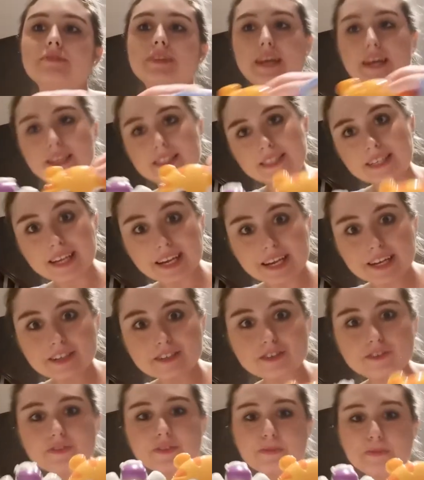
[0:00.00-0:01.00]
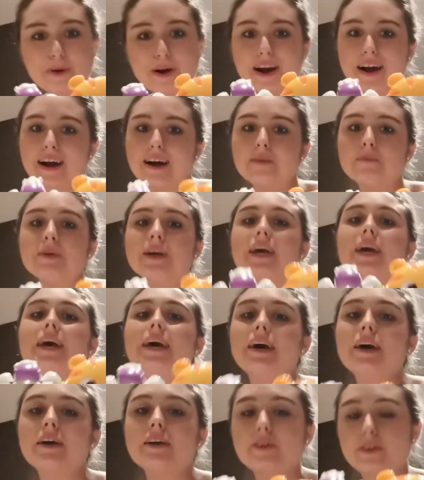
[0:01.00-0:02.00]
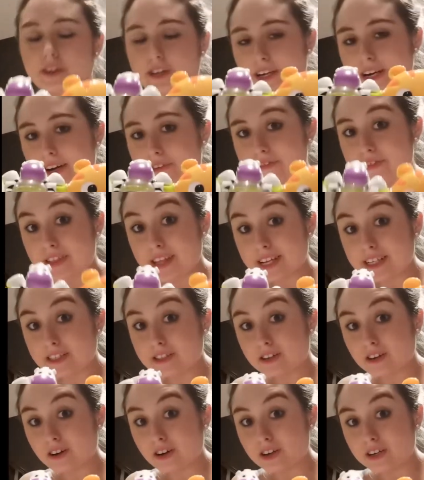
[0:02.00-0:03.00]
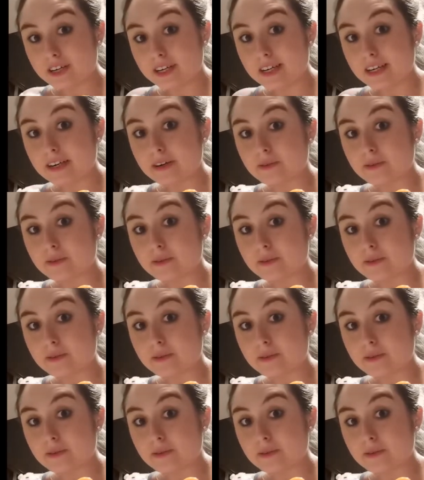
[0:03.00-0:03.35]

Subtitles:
next stage of the pram, you could have this on it.